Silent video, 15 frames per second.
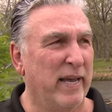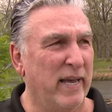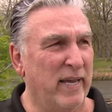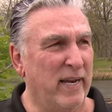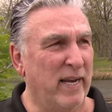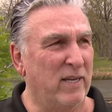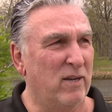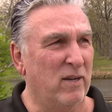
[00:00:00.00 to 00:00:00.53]

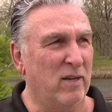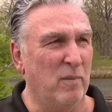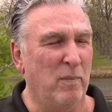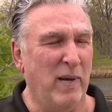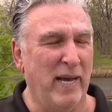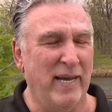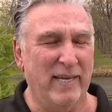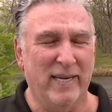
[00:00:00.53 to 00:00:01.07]
and I took a
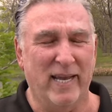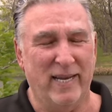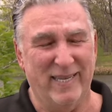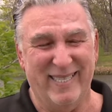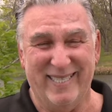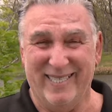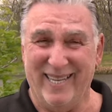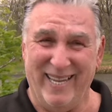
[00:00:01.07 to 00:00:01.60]
bite and I
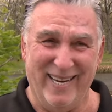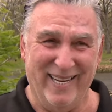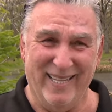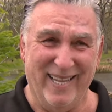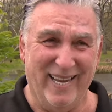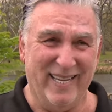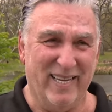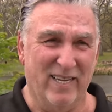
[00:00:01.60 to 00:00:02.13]
just I didn't
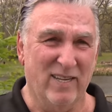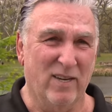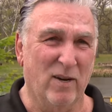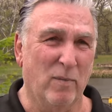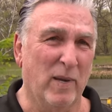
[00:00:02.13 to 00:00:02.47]
like it, you know.